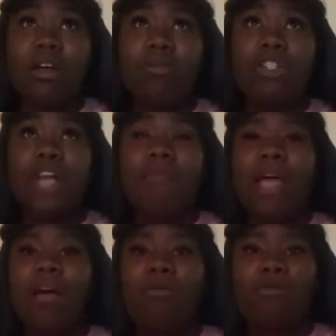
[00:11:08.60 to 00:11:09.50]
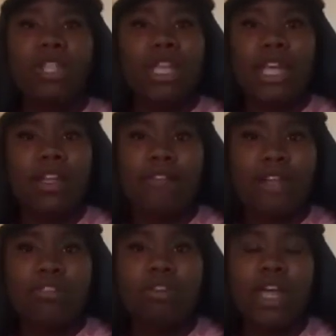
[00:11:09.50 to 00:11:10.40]
Which I'm not really getting off
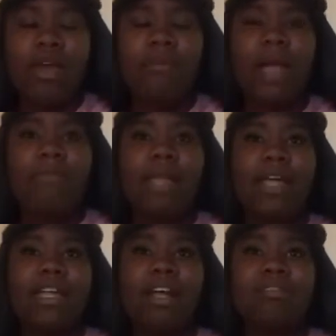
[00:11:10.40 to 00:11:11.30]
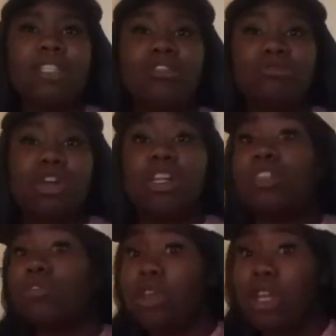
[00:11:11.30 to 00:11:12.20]
at 2 a.m. I'm not getting off at
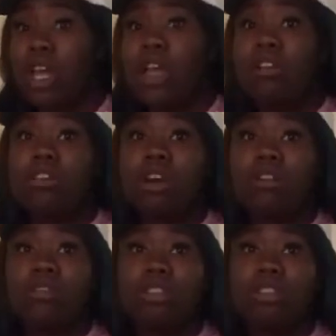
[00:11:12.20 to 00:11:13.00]
2:33. So,